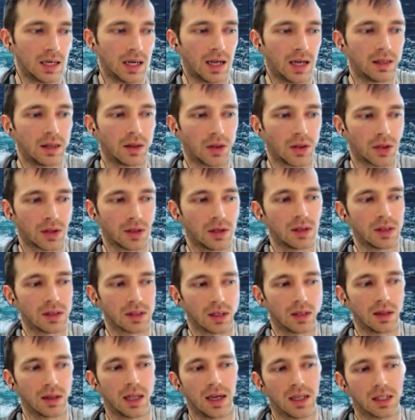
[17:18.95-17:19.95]
And then the third is
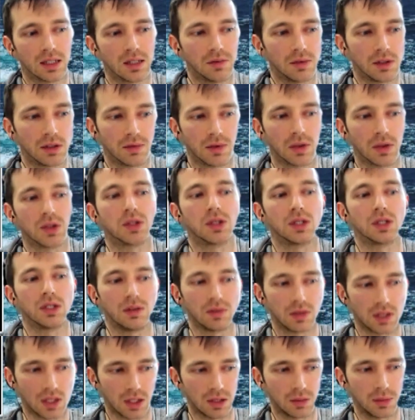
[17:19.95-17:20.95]
a loss of diversity
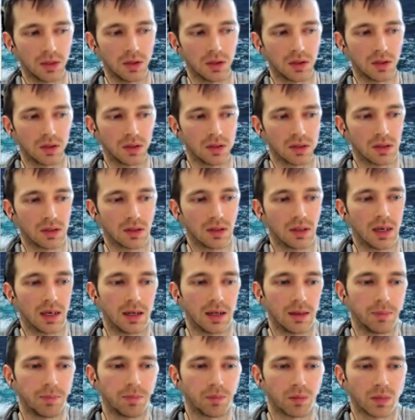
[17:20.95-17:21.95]
of contributions.
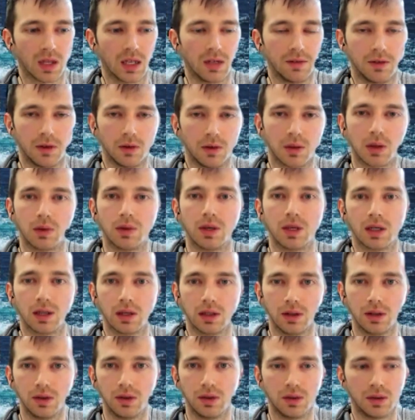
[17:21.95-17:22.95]
If you don't
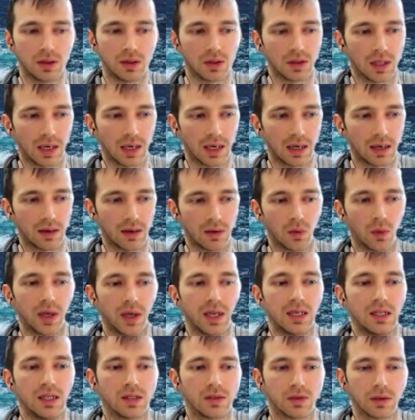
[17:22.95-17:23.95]
include
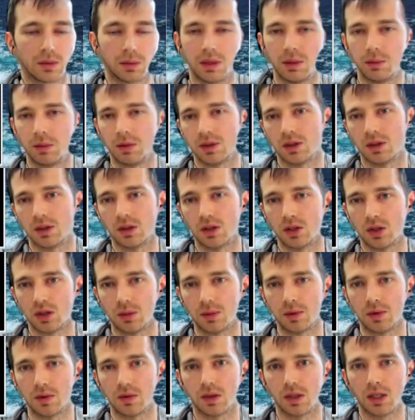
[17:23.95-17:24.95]
ways for people to
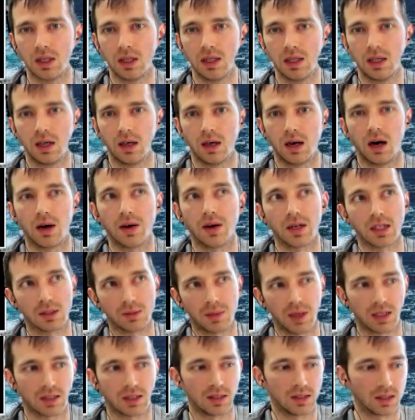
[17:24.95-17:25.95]
contribute
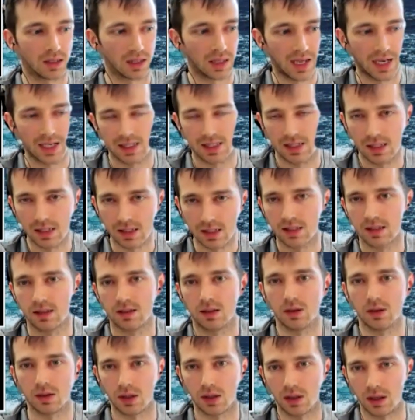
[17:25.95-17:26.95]
unexpected classes,
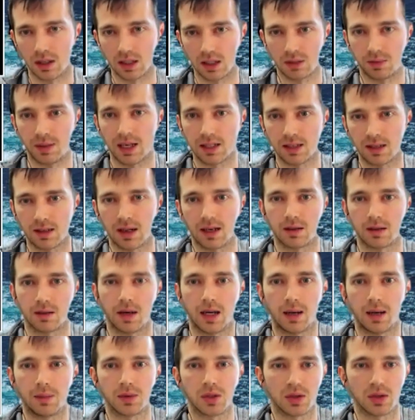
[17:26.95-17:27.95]
those unexpected
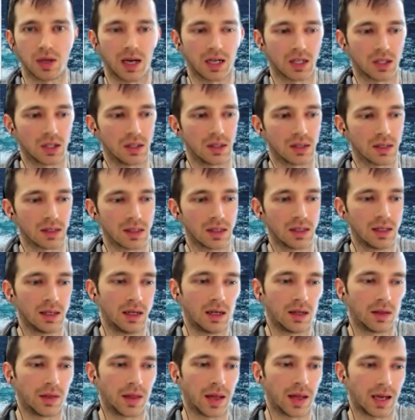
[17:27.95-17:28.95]
abstractions,
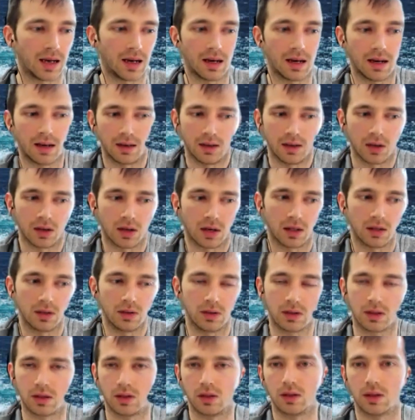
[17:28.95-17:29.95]
then you're going to
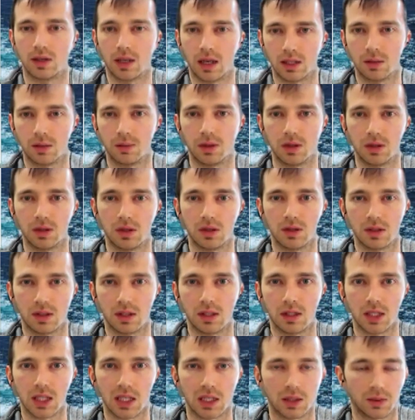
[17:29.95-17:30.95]
lose contributions
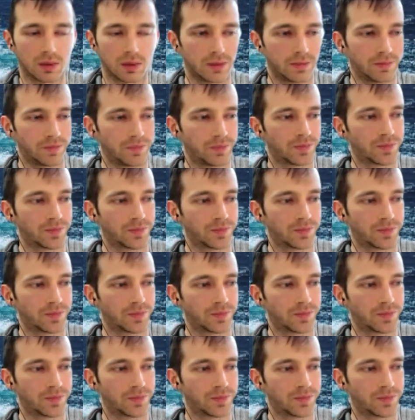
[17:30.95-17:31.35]
in general.